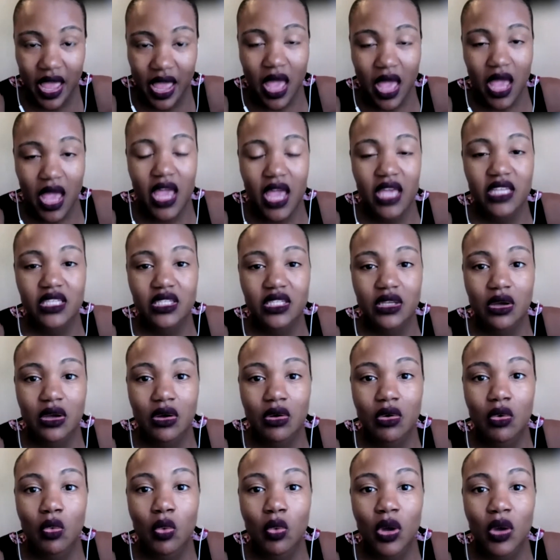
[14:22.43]
And so,
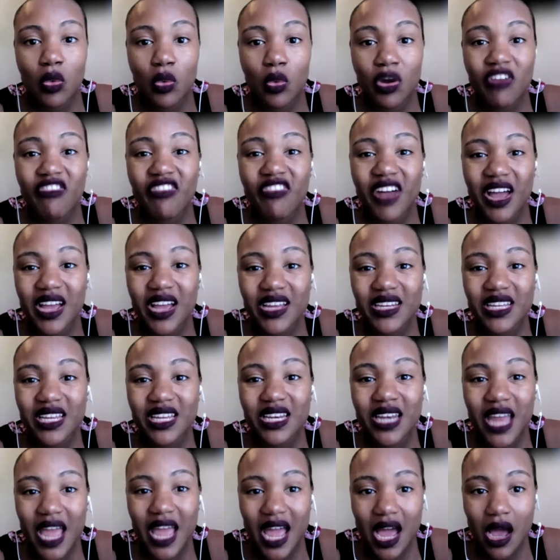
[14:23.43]
what we're finding
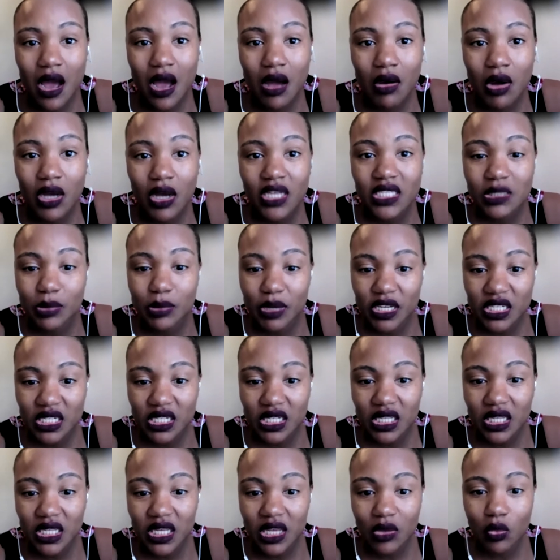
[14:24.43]
now,
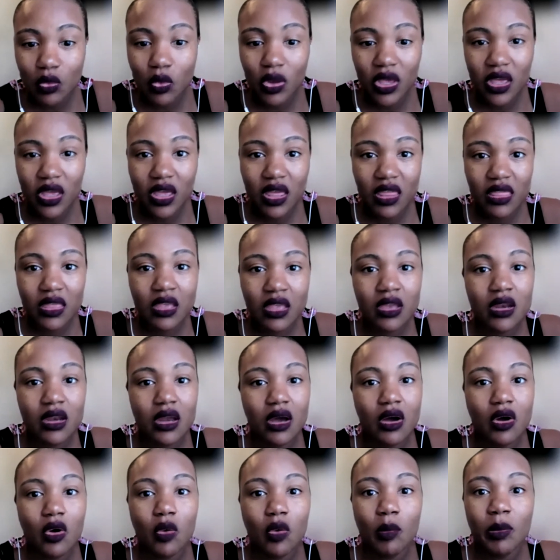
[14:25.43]
especially with
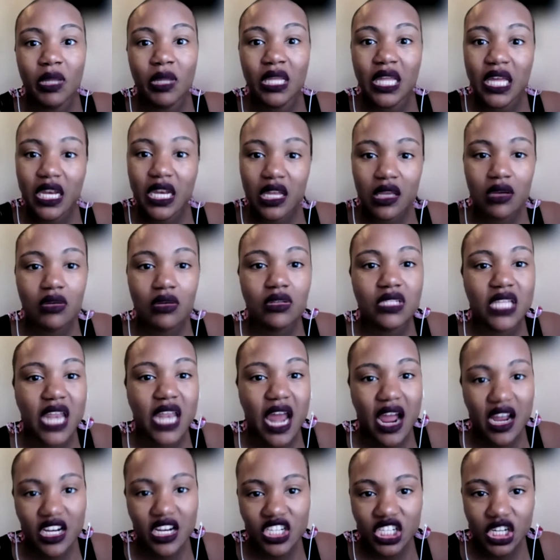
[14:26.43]
millennials and
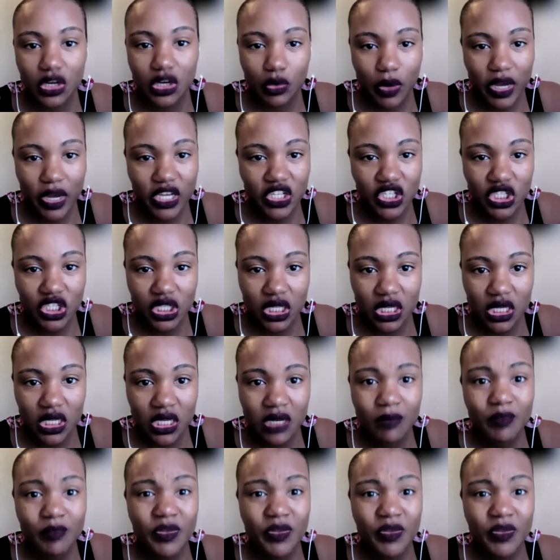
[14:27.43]
our generation,